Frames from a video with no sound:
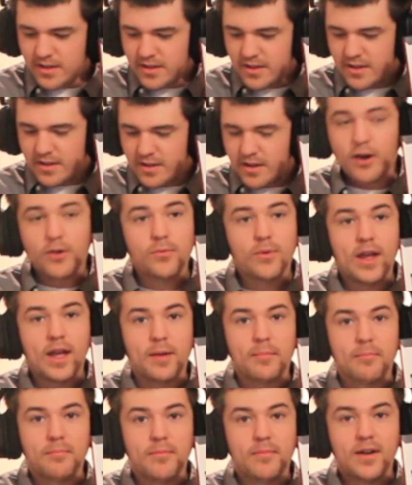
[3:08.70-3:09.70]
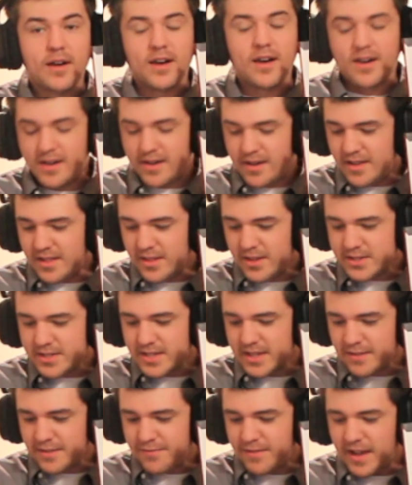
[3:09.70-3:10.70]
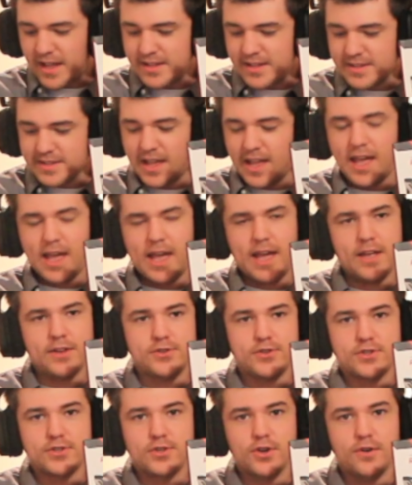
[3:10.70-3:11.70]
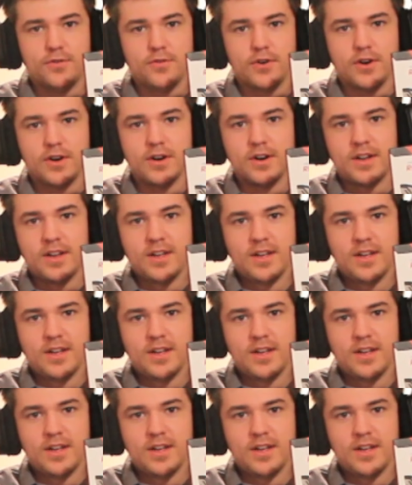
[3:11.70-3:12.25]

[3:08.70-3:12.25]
a RAM. It looks like the fan's gonna hang just over